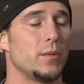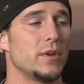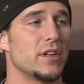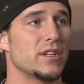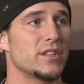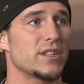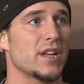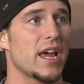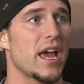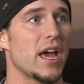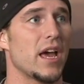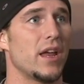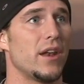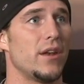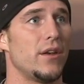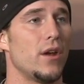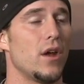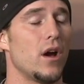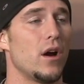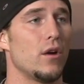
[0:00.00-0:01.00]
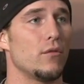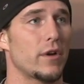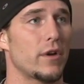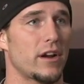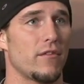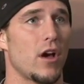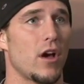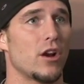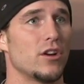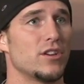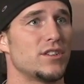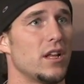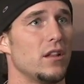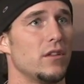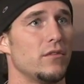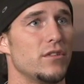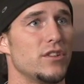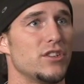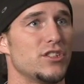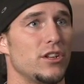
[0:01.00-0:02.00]
because I had Ring of Honor
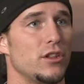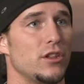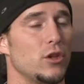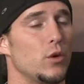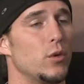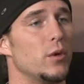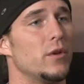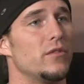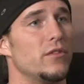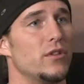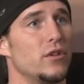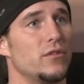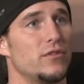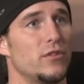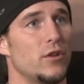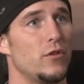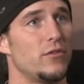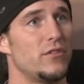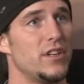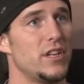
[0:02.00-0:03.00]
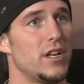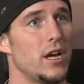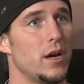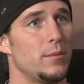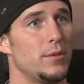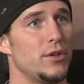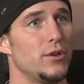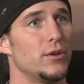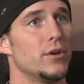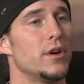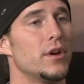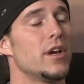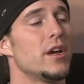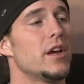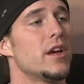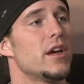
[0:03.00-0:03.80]
Television in Louisville for OVW